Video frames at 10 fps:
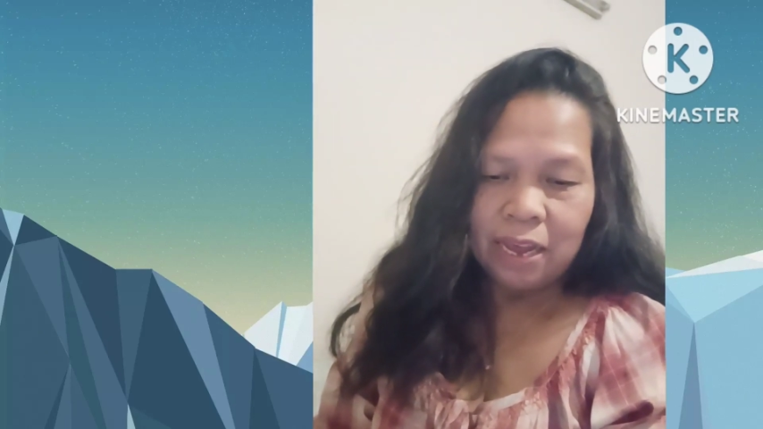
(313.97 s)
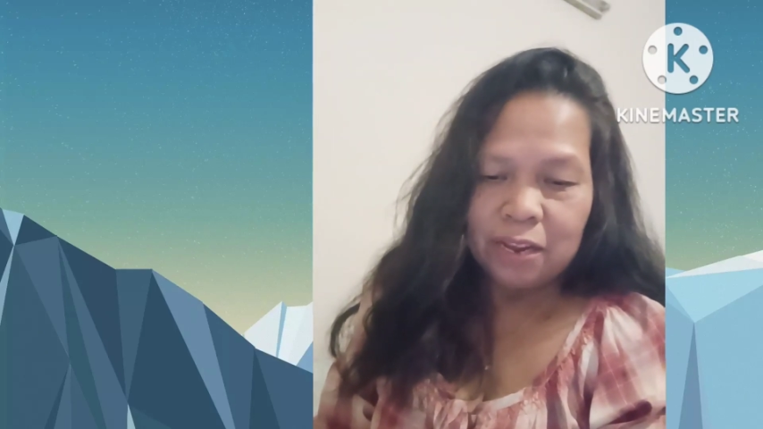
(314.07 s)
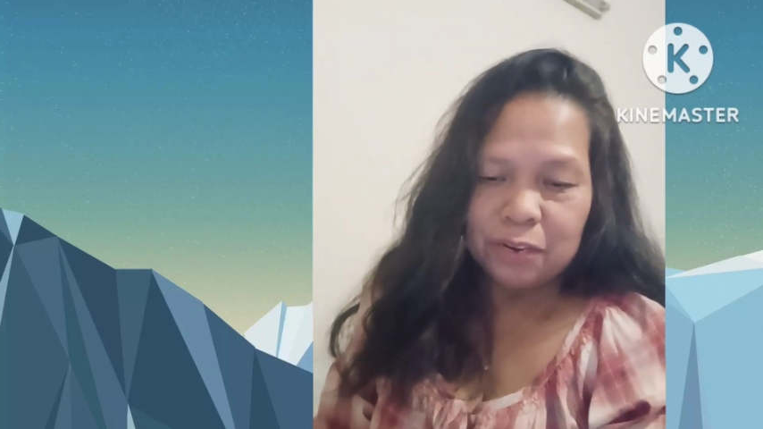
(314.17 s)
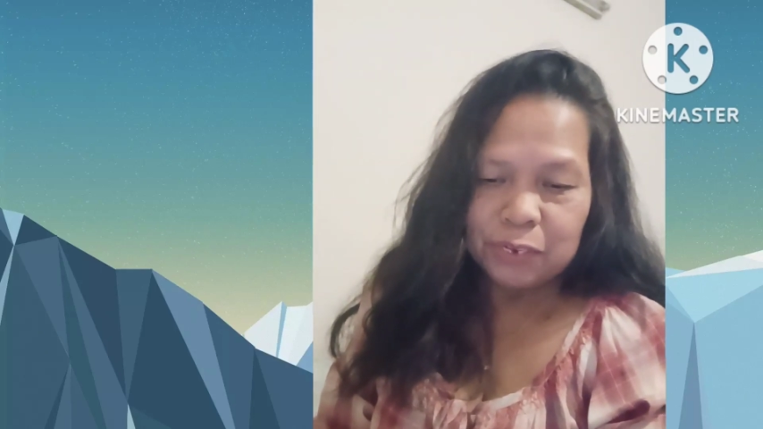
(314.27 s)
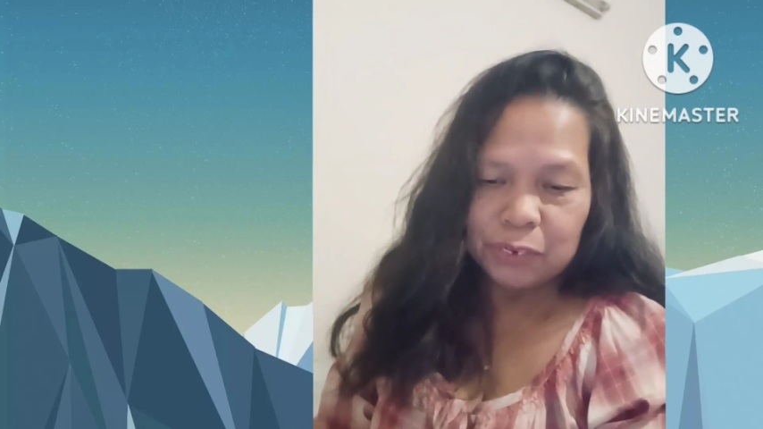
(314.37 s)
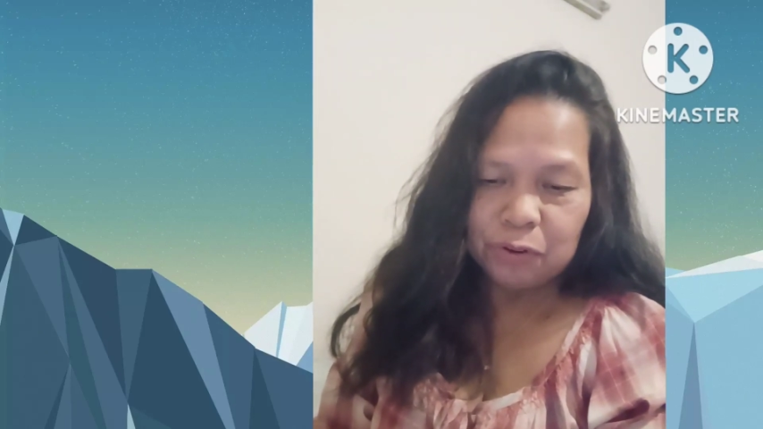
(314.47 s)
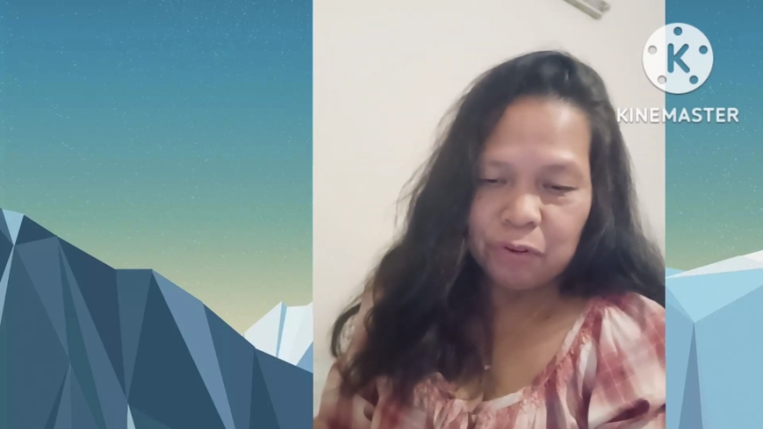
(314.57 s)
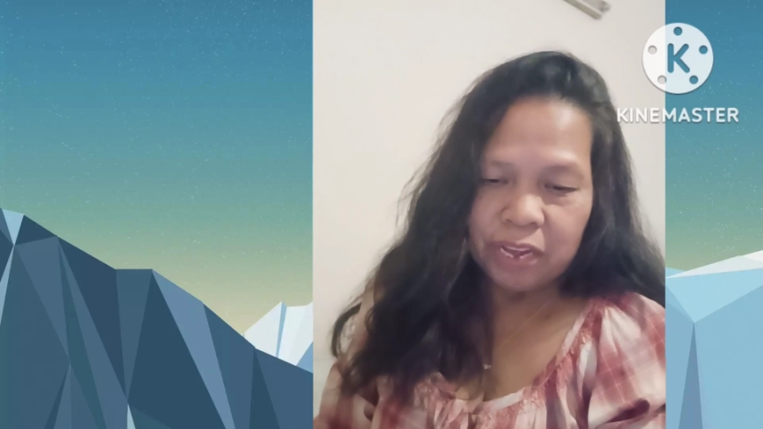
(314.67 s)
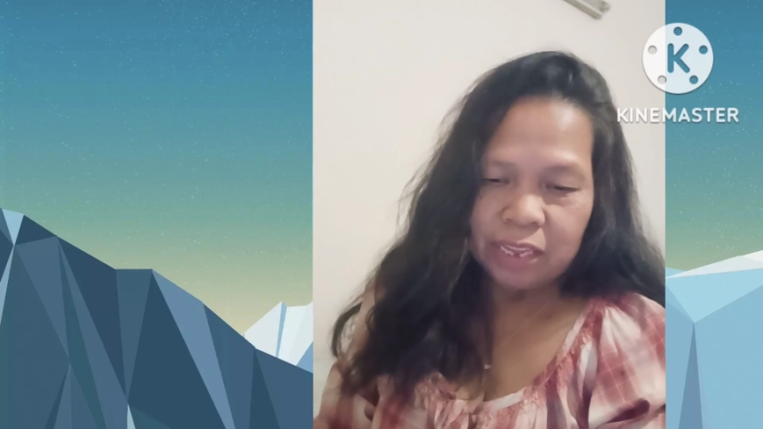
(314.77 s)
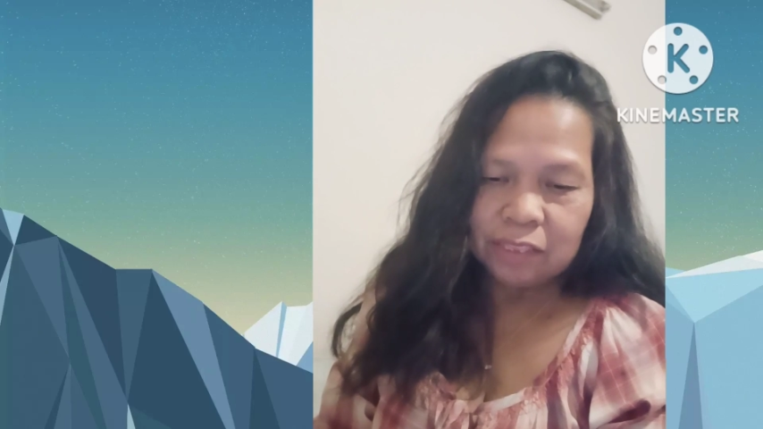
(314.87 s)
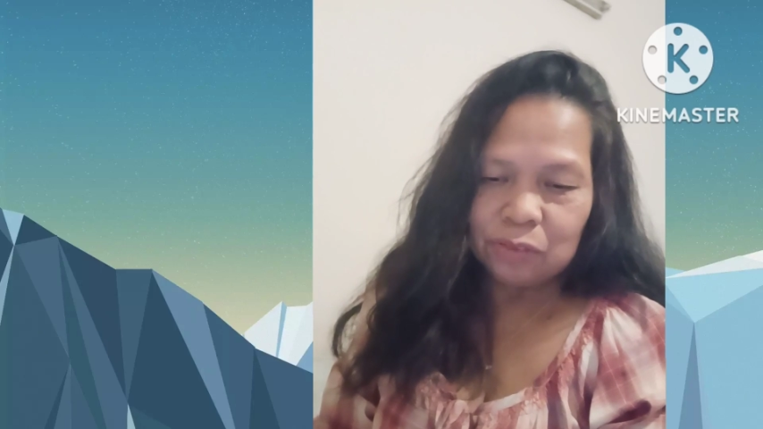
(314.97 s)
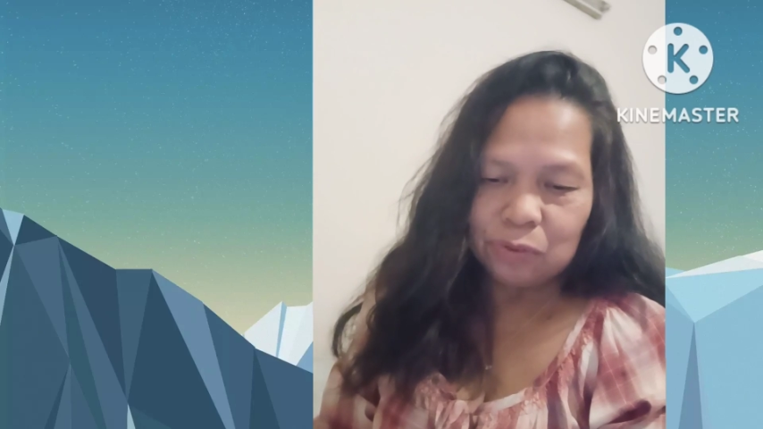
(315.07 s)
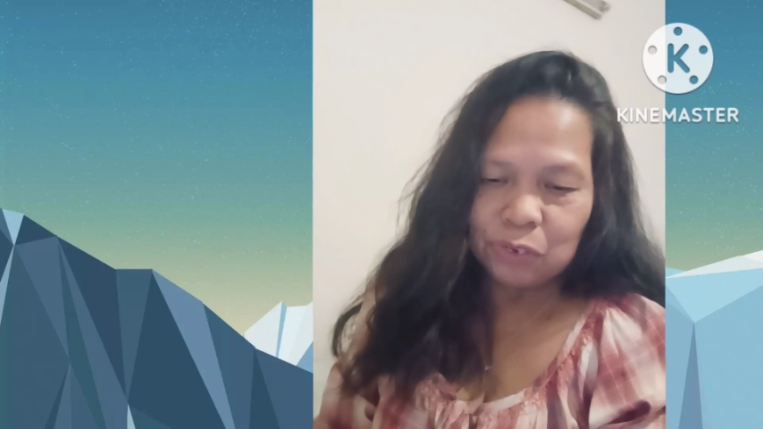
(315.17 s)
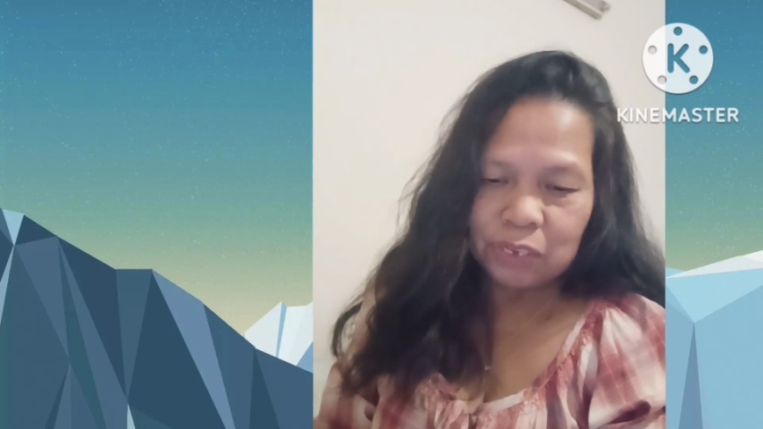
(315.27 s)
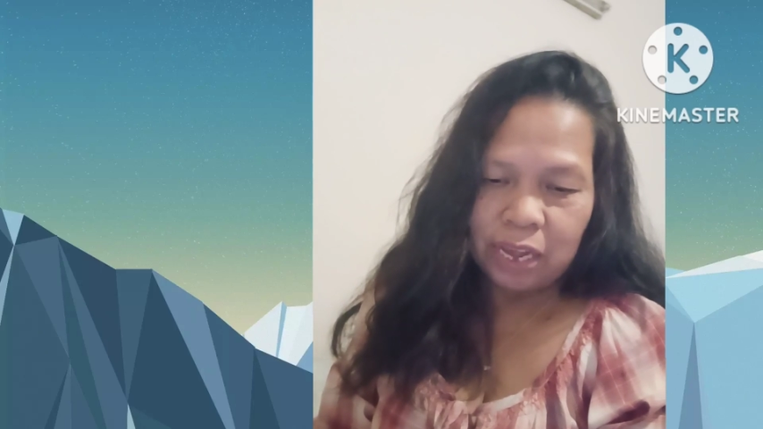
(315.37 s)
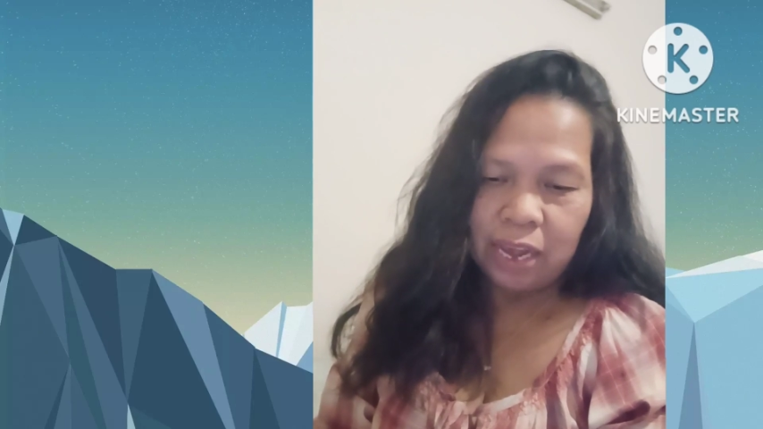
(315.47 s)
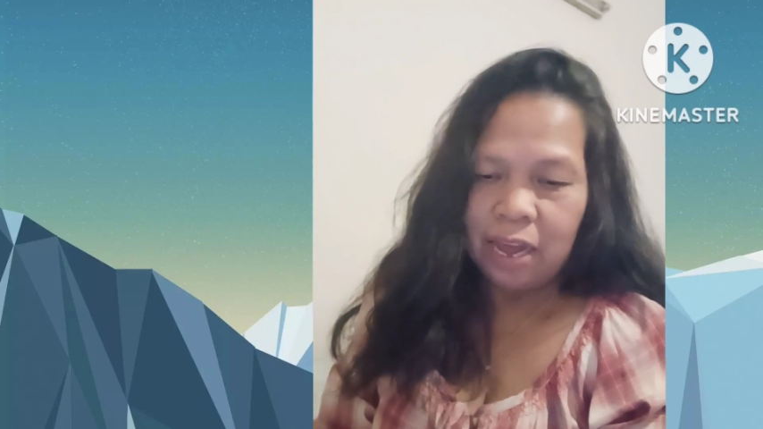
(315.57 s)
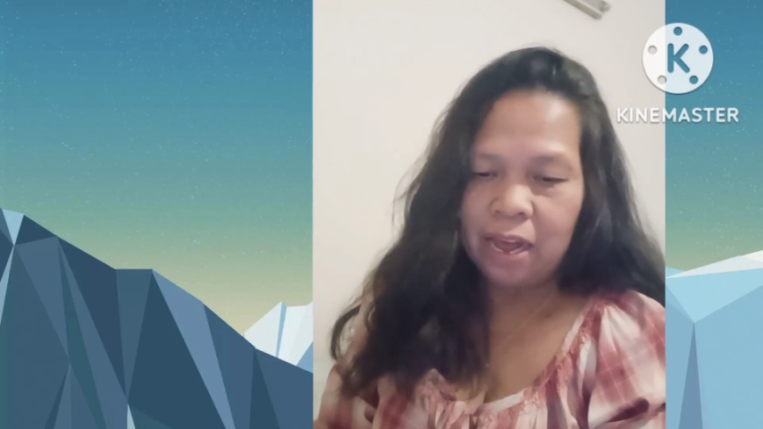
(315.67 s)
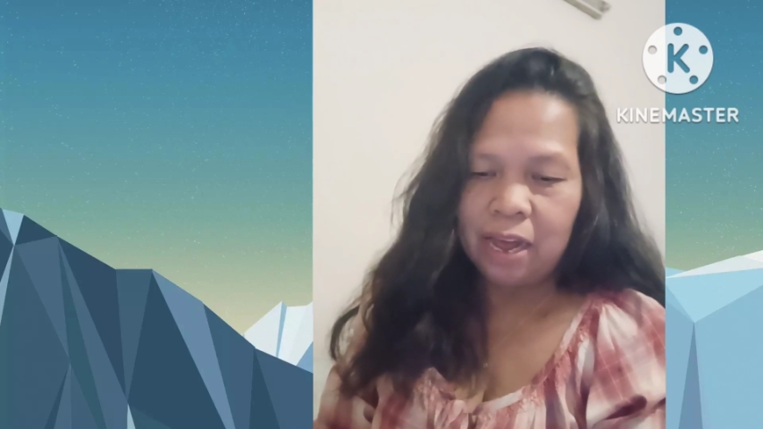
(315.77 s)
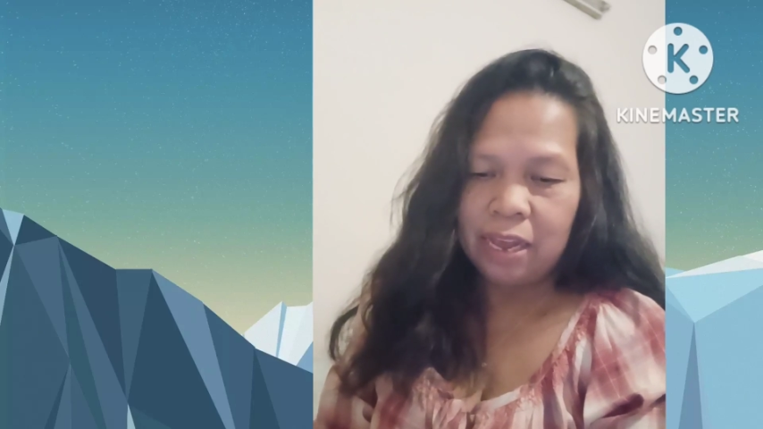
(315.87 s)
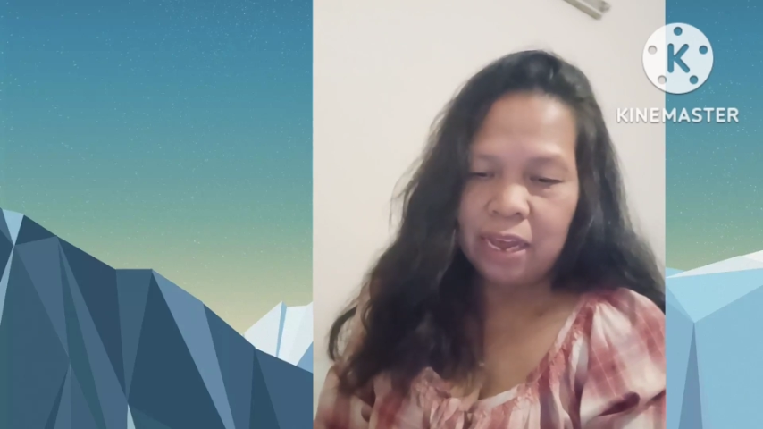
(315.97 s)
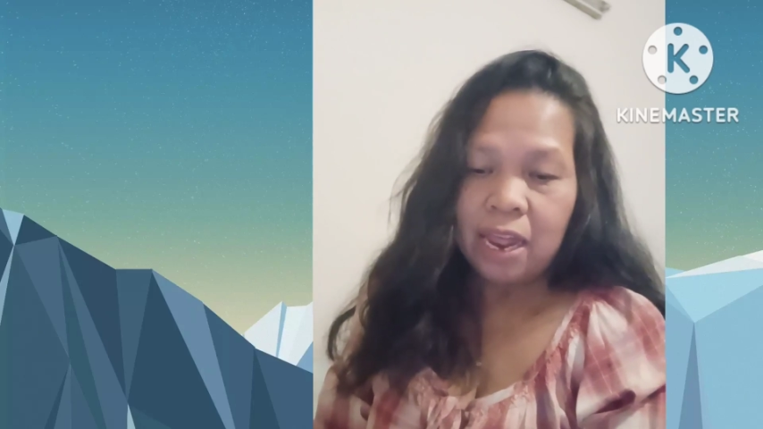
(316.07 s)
in the screen to say hi.